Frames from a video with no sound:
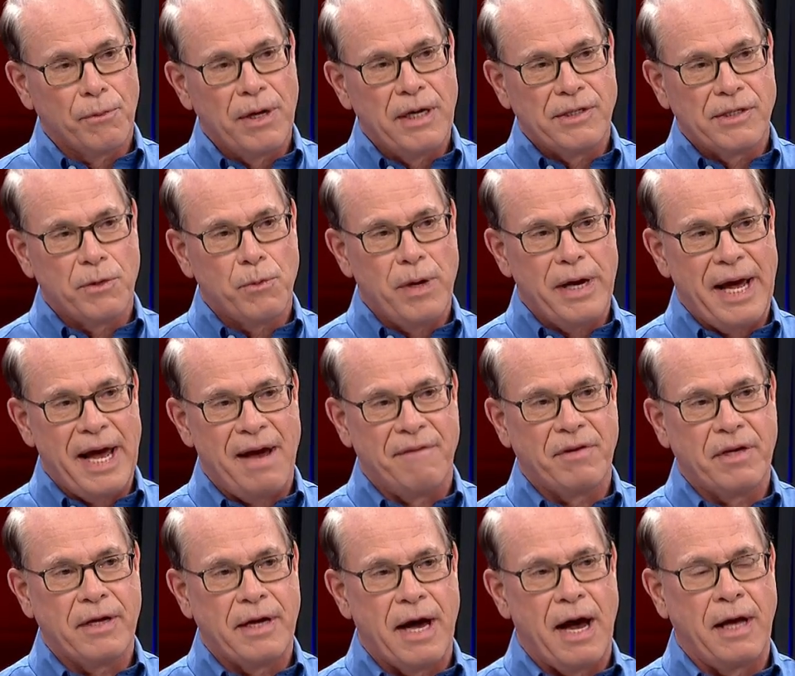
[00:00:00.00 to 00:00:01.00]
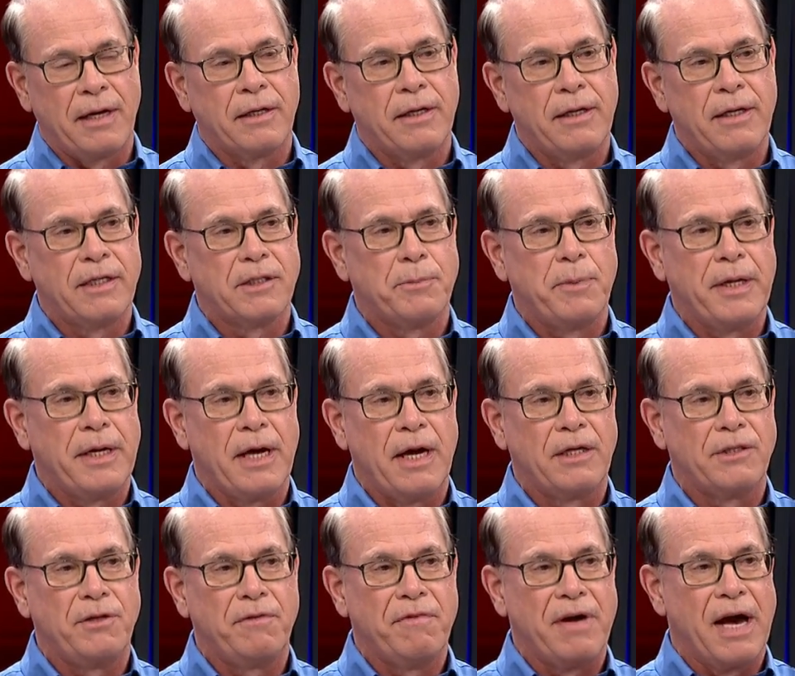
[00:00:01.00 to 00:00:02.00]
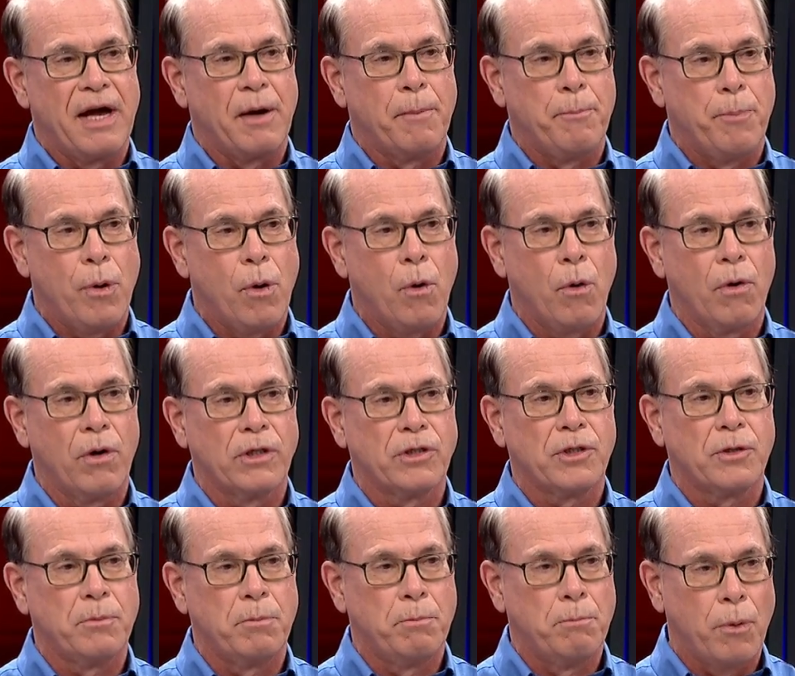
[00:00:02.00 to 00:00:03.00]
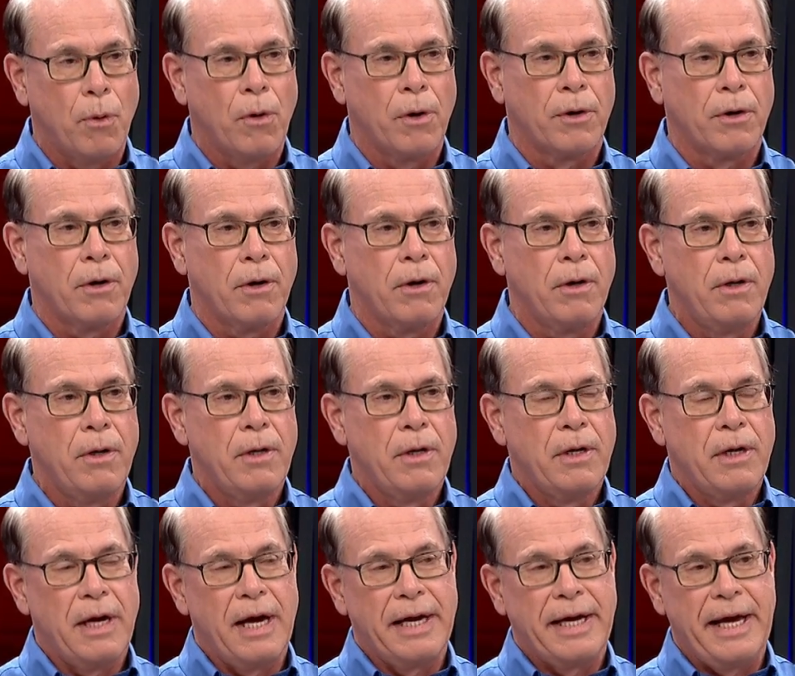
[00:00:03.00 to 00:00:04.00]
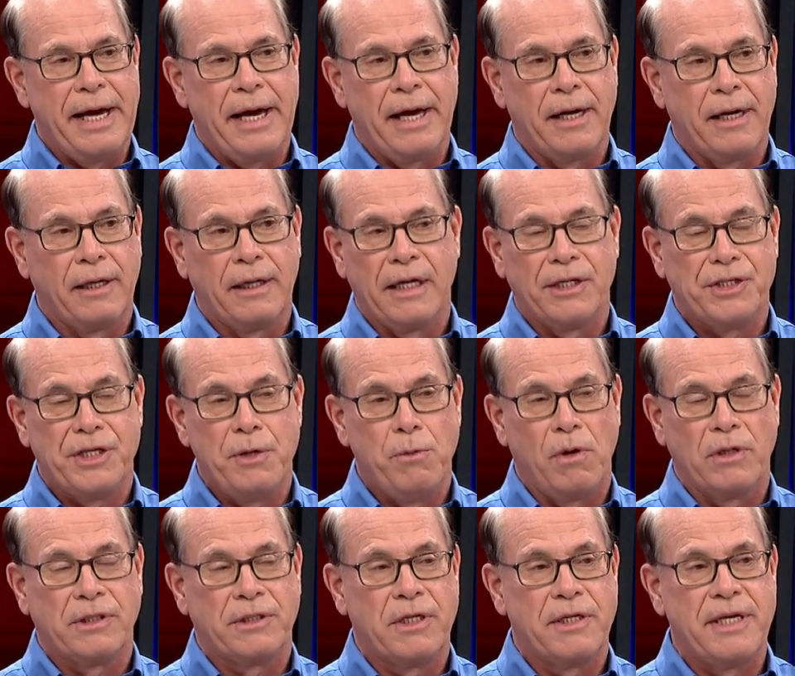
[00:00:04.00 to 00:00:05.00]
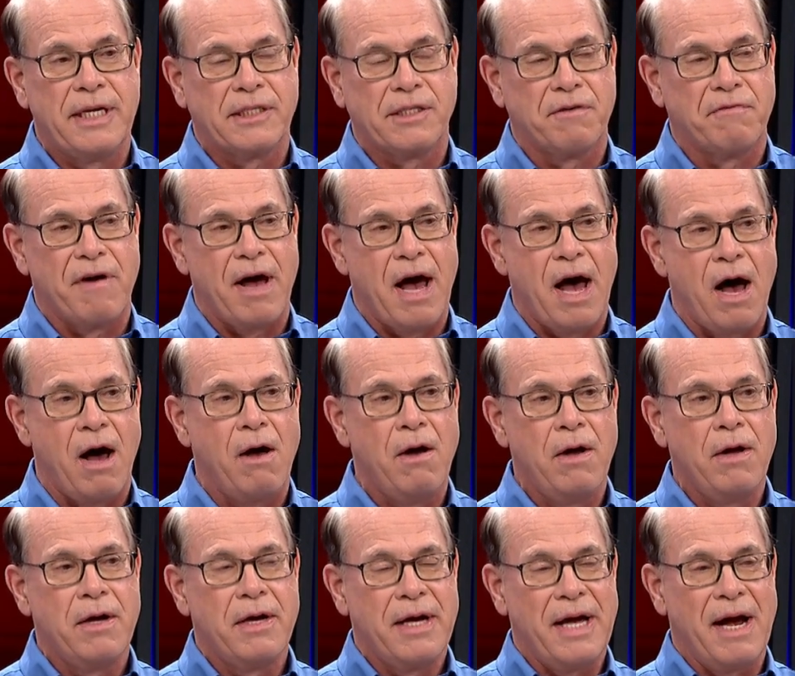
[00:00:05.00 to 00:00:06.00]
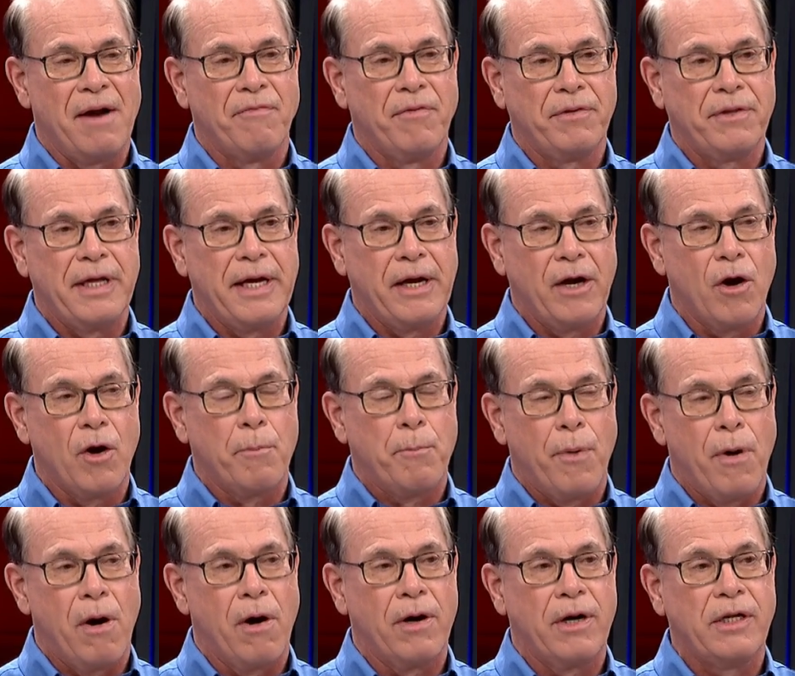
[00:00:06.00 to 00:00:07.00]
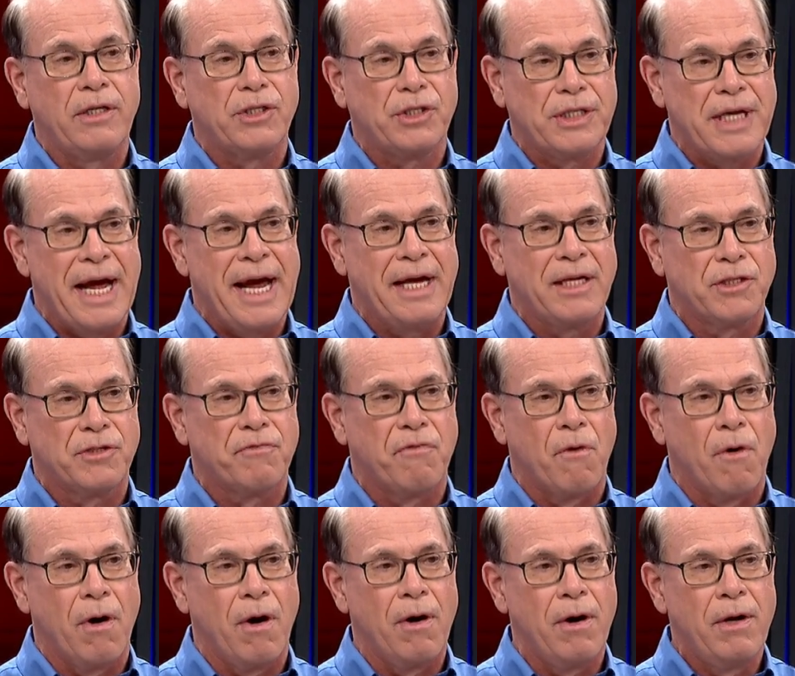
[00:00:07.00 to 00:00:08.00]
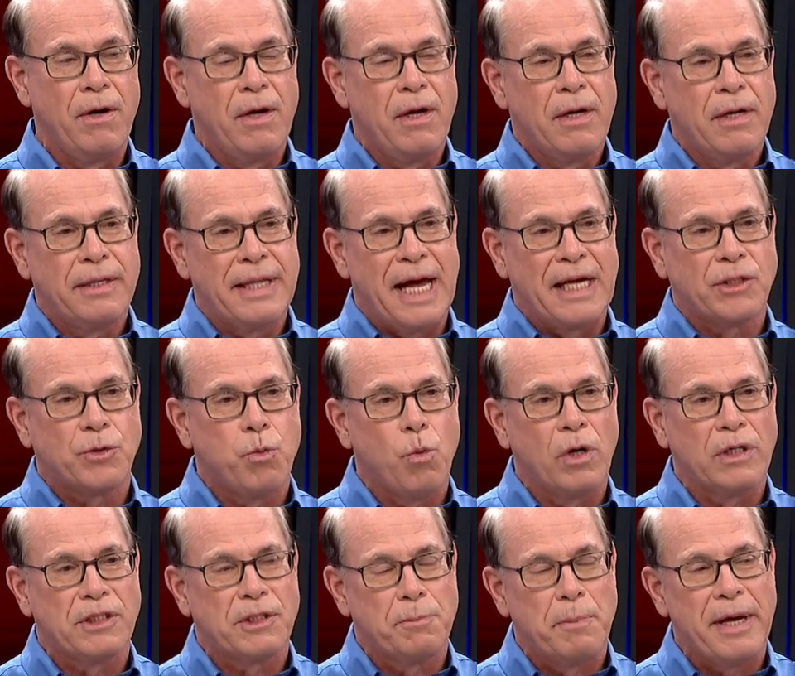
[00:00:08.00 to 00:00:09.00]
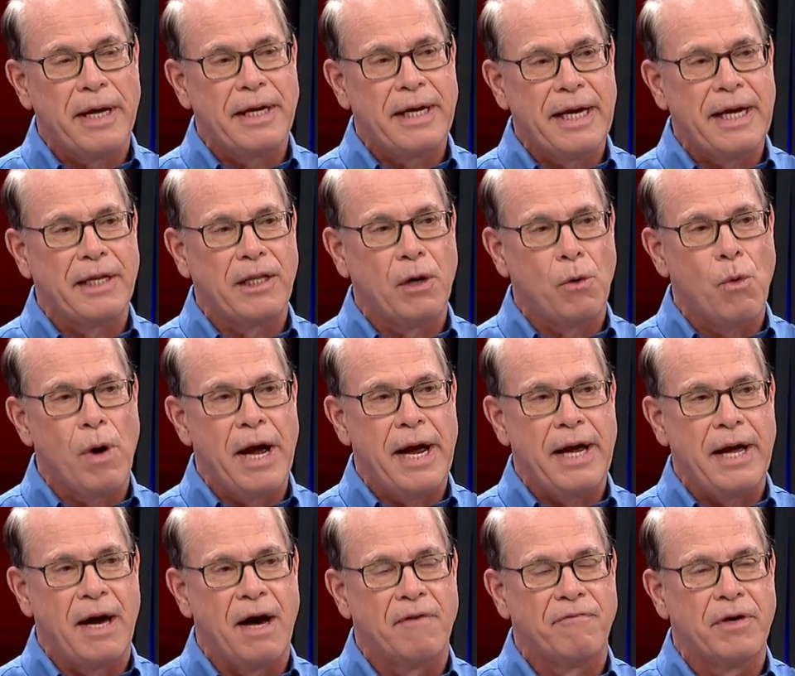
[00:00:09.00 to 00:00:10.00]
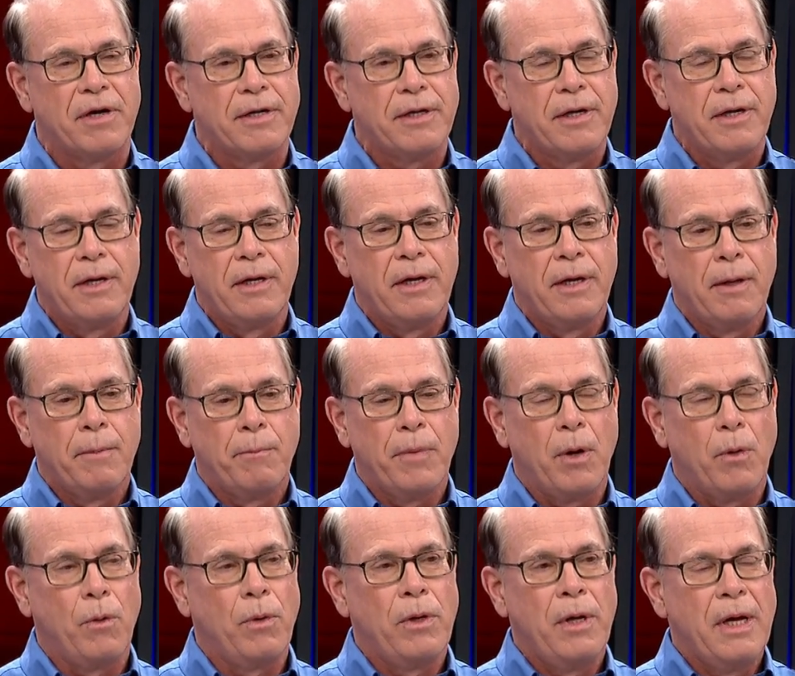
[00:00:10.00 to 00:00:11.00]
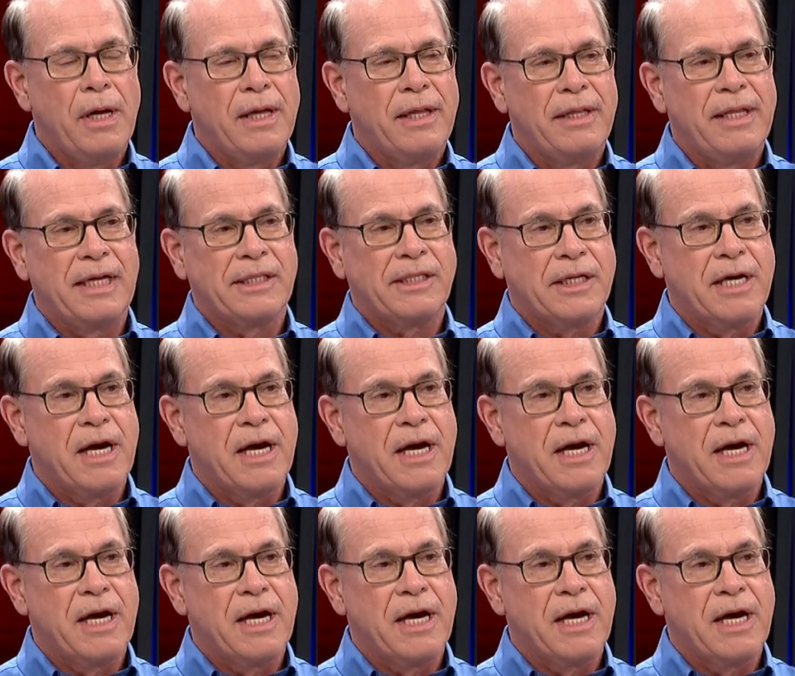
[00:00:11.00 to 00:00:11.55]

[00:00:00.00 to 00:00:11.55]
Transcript: reason we haven't gotten it is because you've got a porous border. Again, unless she wants to disavow everything her party stands for, that's what's been in the way of it. But this